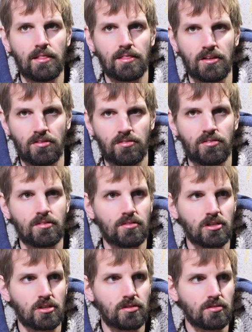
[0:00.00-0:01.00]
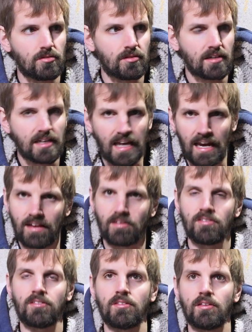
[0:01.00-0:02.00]
This
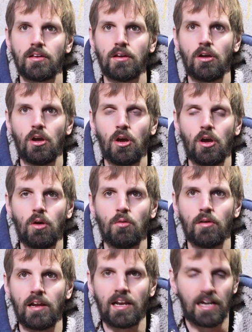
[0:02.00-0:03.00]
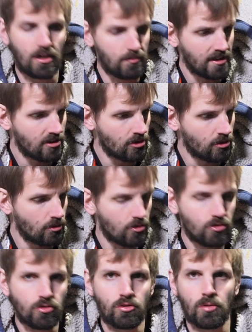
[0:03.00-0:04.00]
case will allow me to do
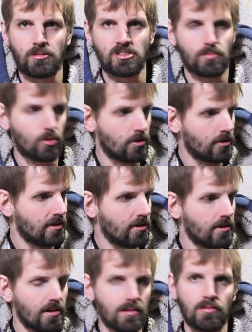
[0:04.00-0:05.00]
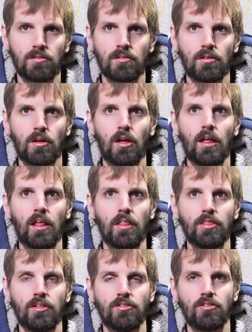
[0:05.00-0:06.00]
so much more.
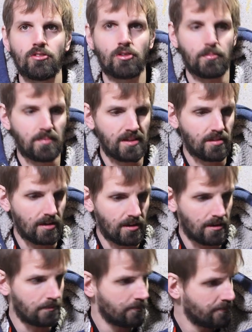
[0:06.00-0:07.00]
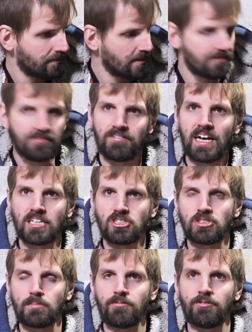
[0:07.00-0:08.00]
This is going to be the
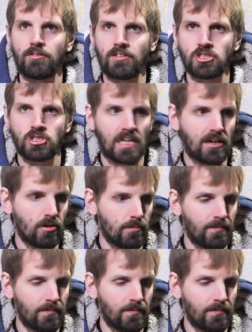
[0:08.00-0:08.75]
flagship for this channel